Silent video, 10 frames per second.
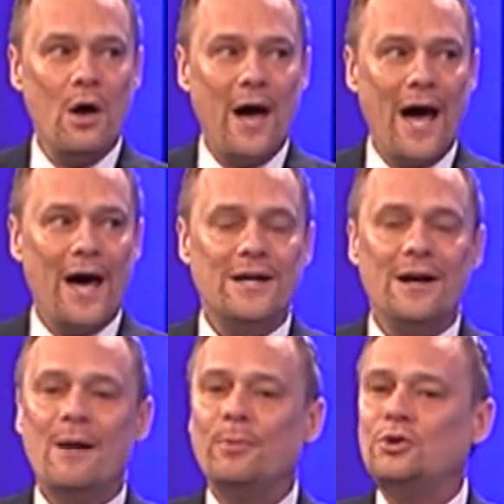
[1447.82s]
had an
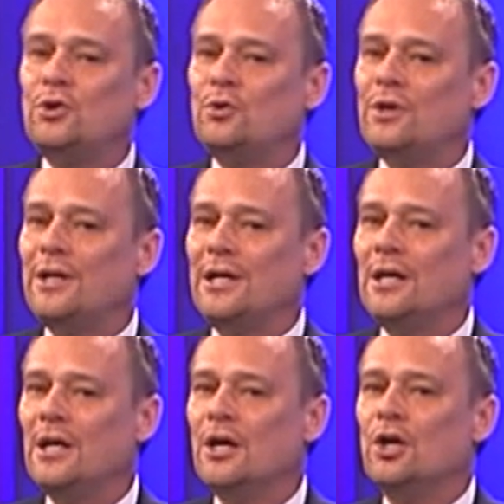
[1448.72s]

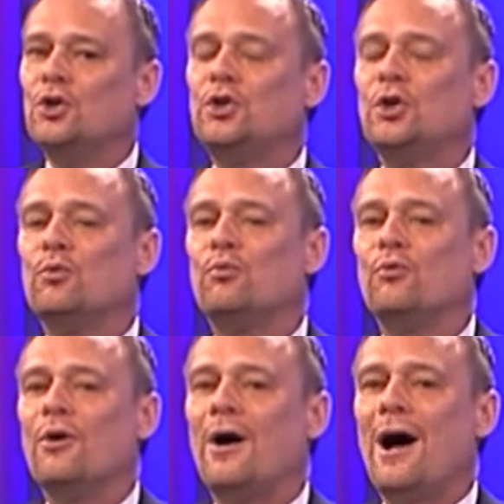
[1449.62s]
opportunity to
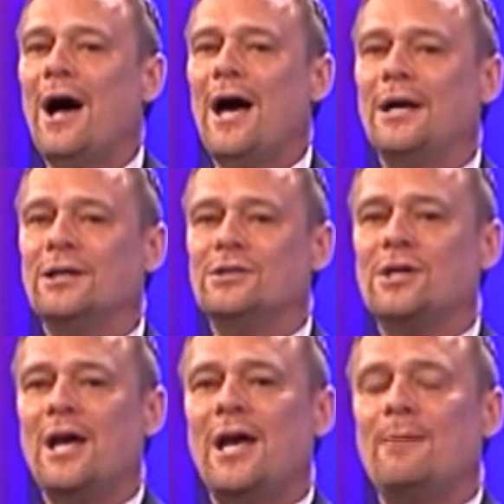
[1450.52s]
rise
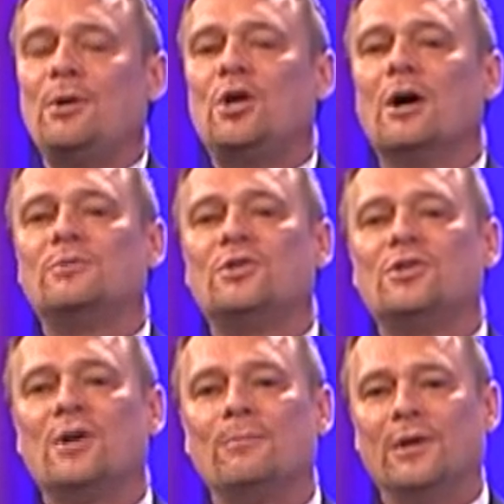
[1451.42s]
and become
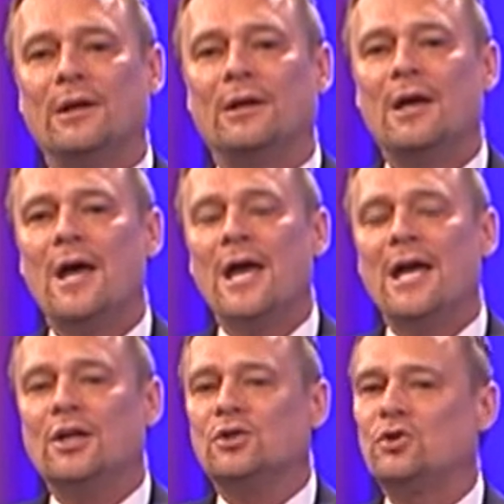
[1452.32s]
something.
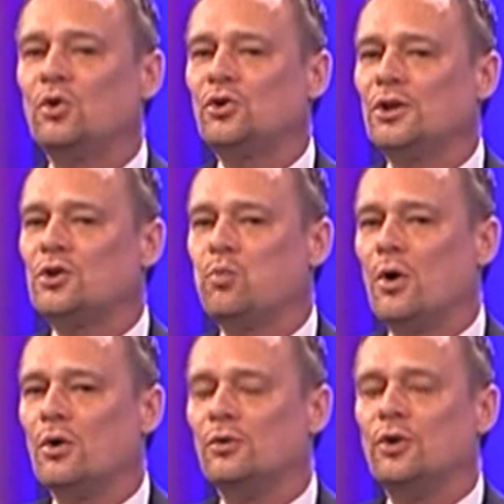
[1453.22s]
In a socialist
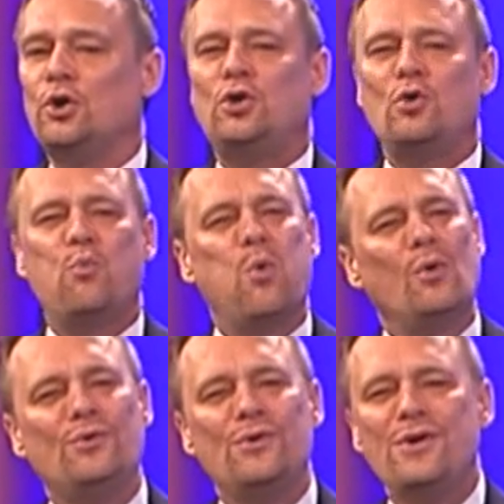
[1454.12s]
world, you
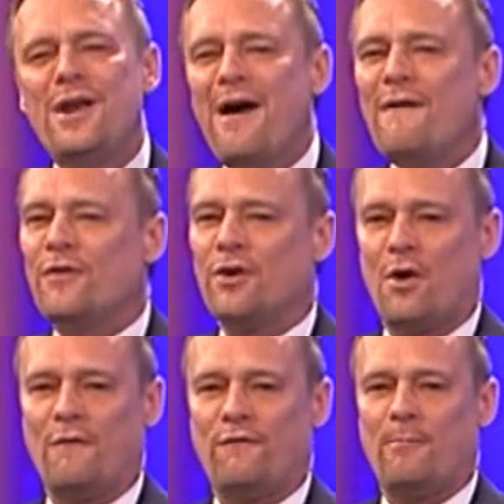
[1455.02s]
will never
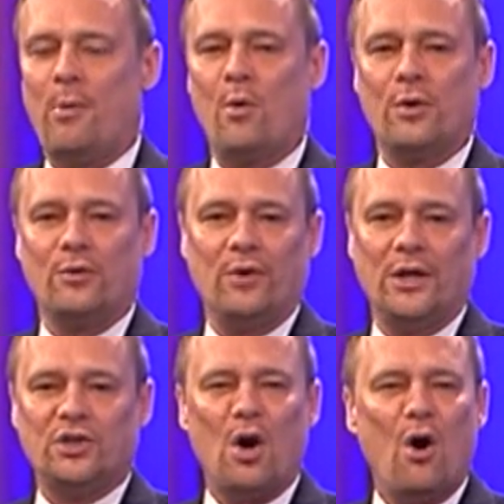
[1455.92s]
go from poor to
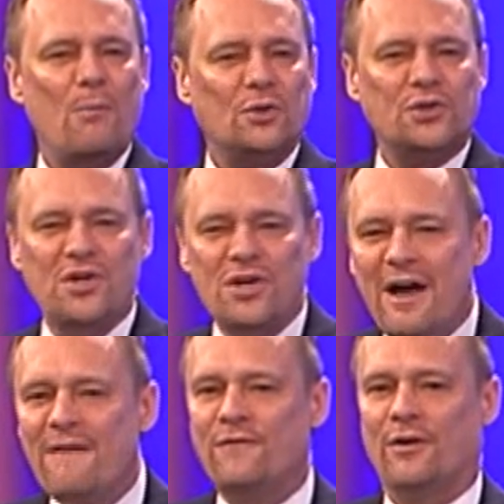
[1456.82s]
rich. Almost
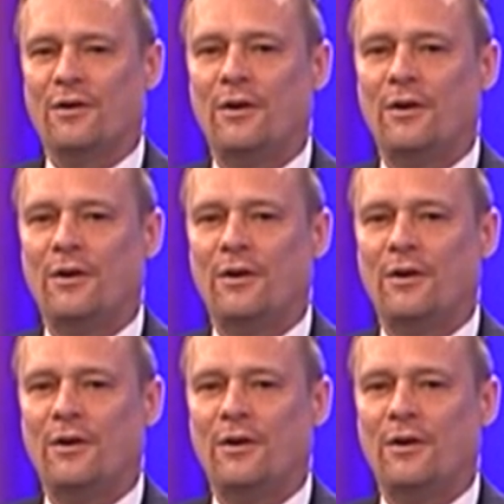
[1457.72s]
never.